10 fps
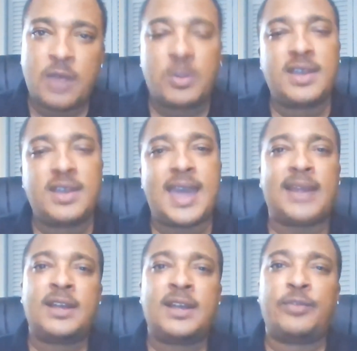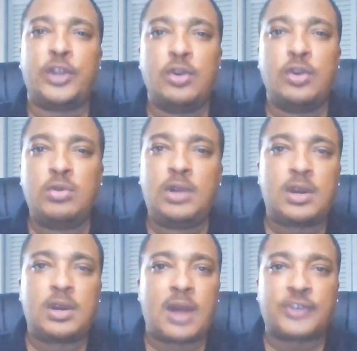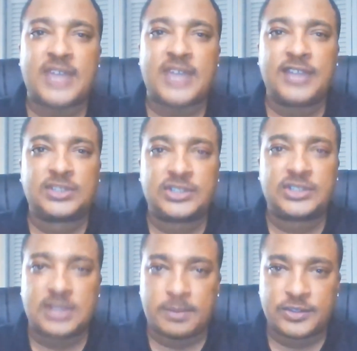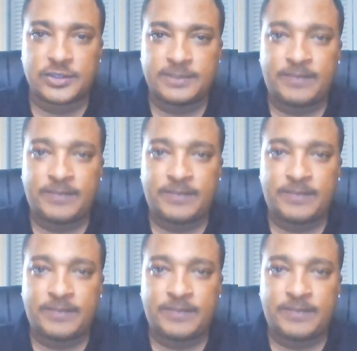where you got the new look Los Angeles Clippers.